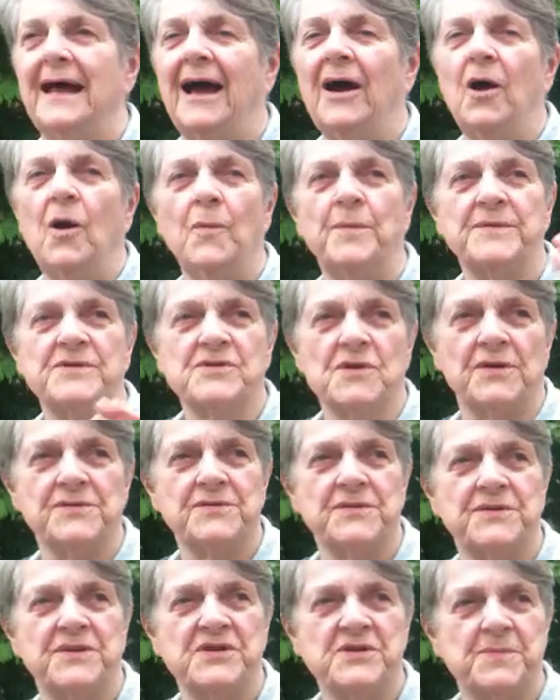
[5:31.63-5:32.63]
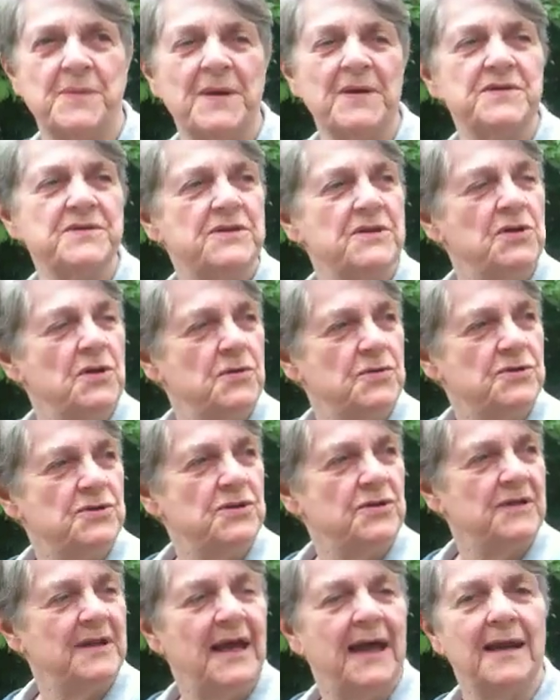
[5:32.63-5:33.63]
I hope this also dispels the
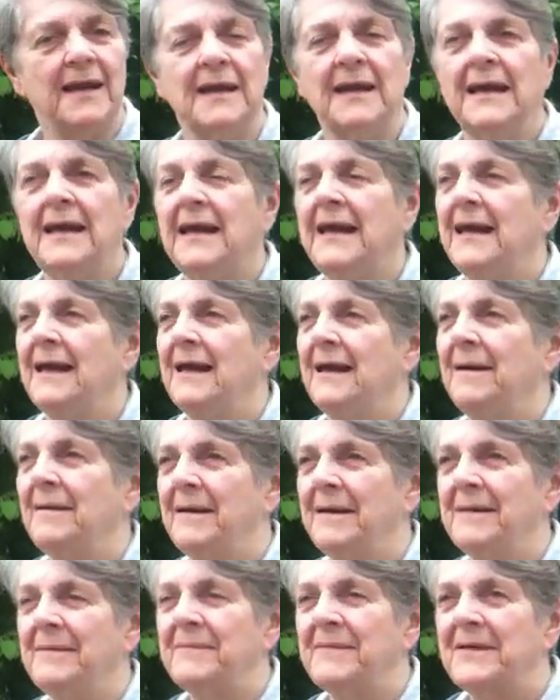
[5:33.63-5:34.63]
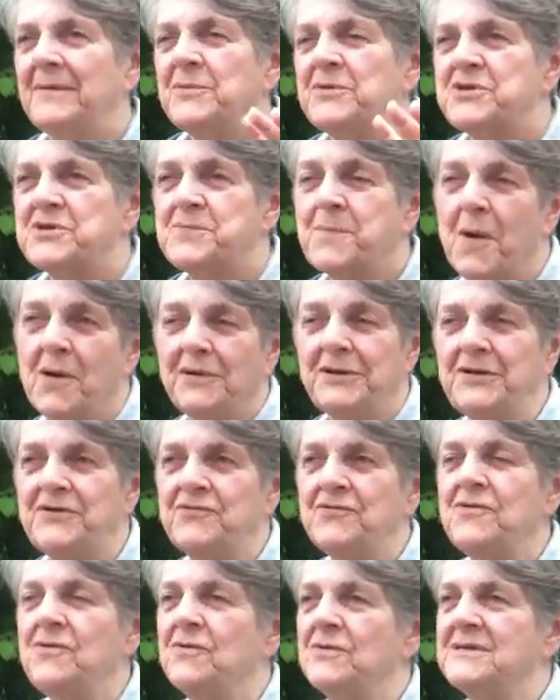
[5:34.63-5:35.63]
notion that, which is partly
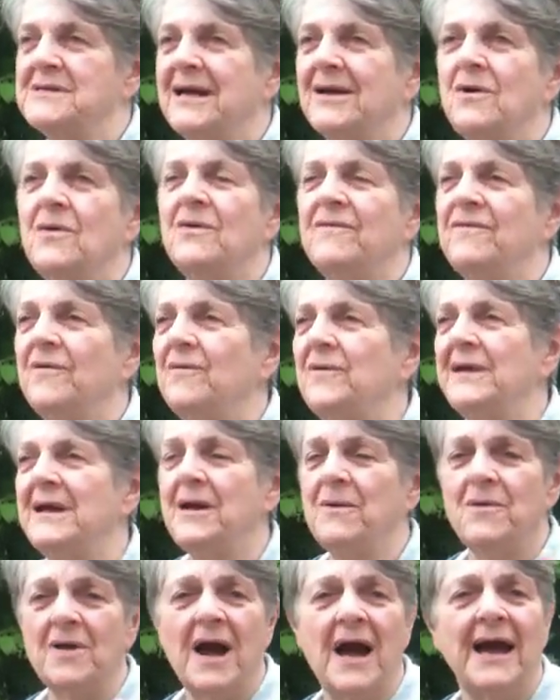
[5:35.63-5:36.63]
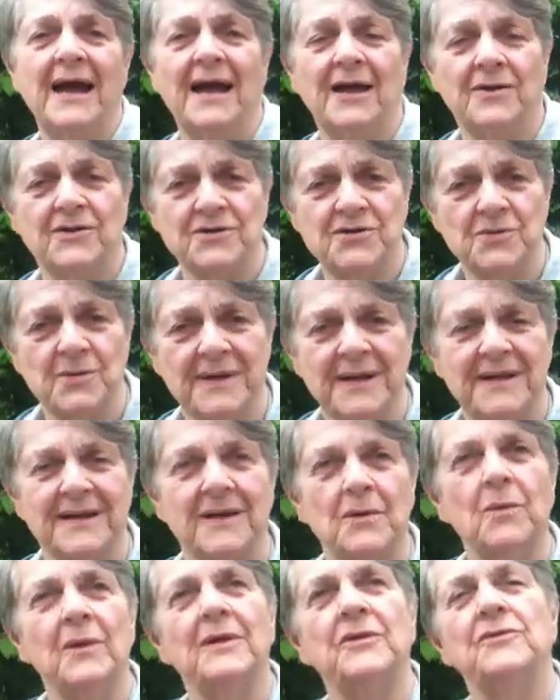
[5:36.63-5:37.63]
true, it's like, oh, if only I were high, I could do
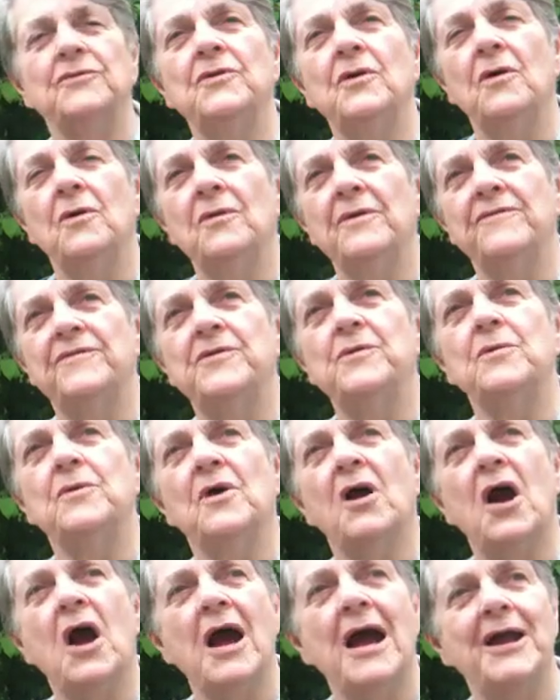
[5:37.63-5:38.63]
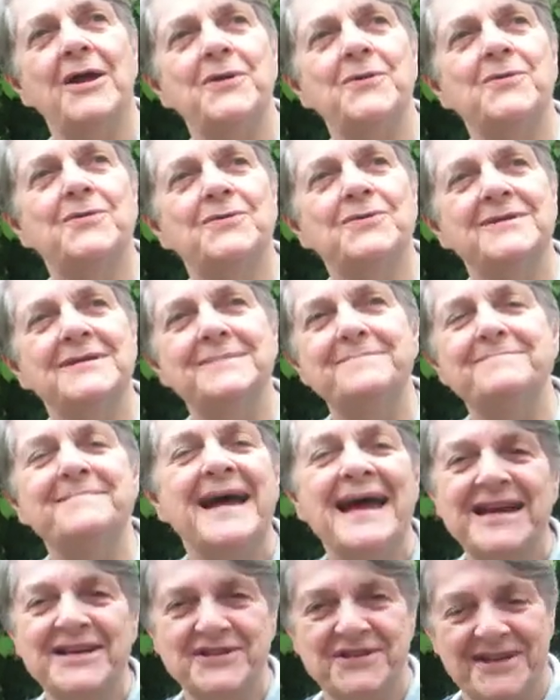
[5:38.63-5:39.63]
anything. Well, no, if you were high, you could
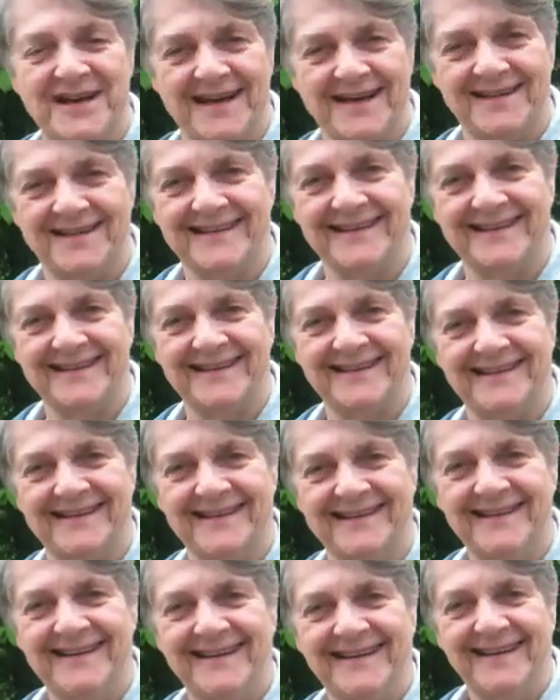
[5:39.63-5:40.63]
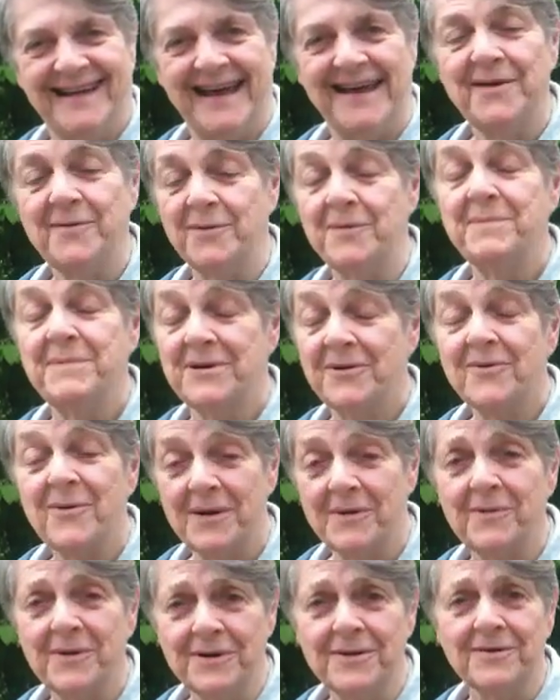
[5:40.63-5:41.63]
imagine anything, and it would be
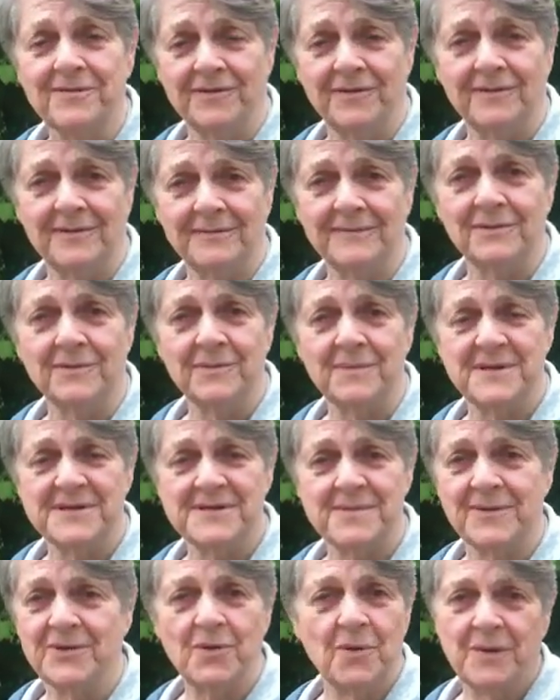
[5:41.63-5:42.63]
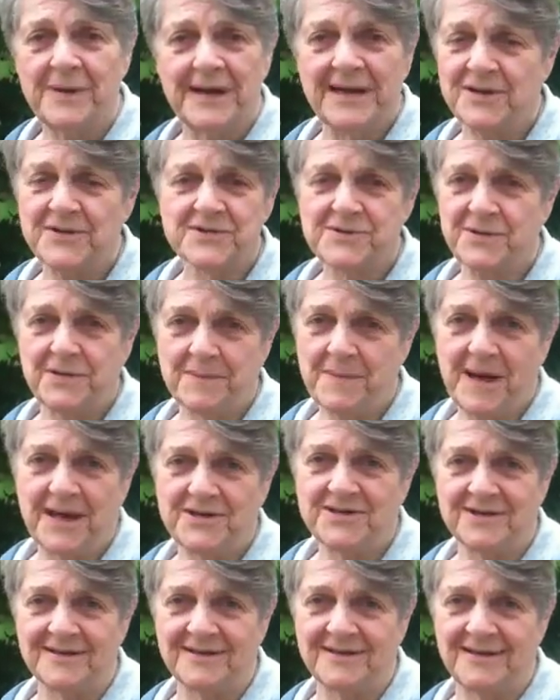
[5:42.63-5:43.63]
quite wonderful. It would be something nobody else could
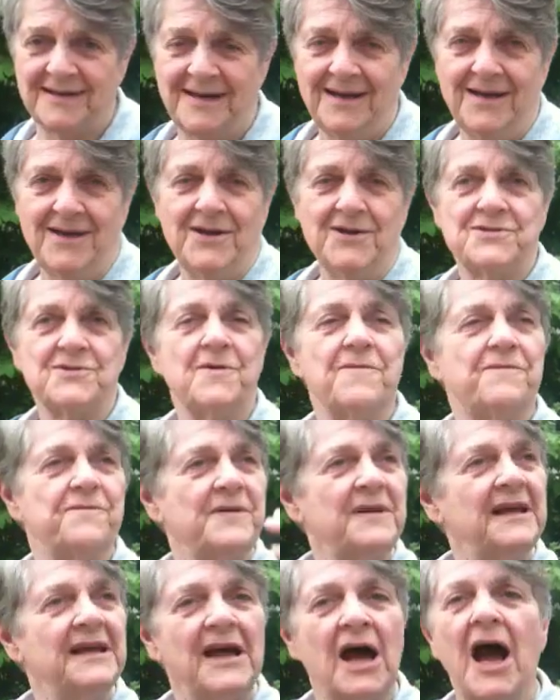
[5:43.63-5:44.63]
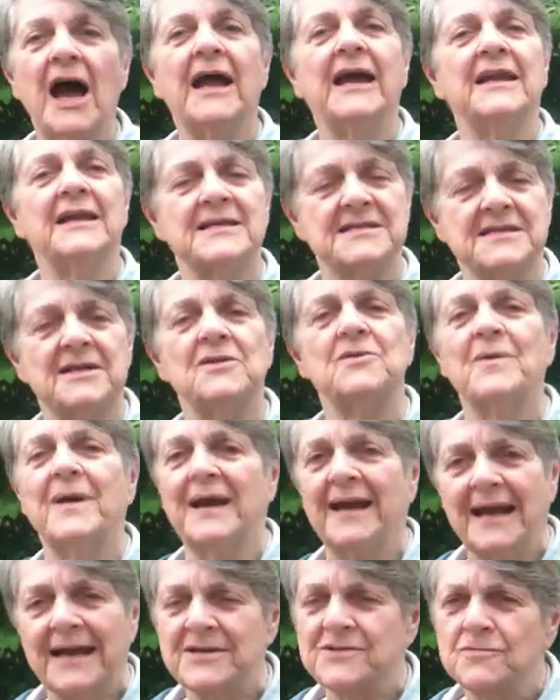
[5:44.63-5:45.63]
imagine. So feeling high and
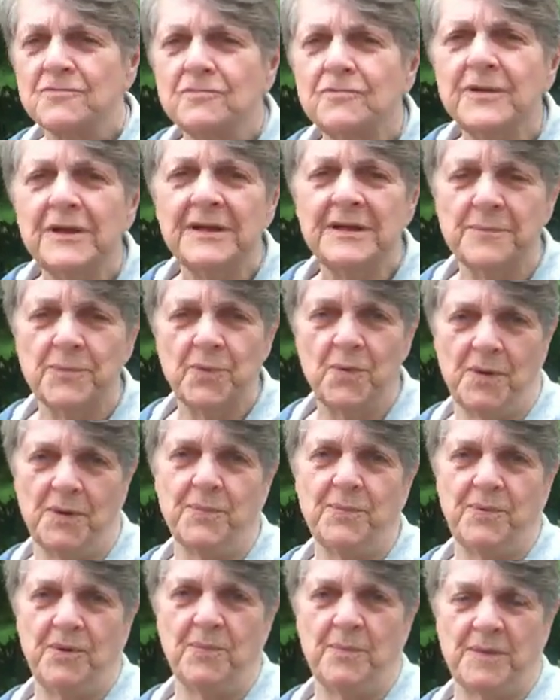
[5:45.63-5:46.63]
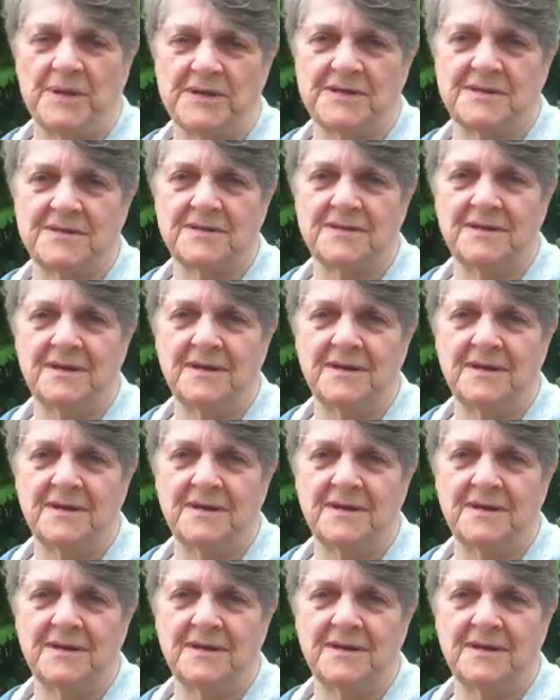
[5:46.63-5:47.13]
exhilarated has a really important purpose.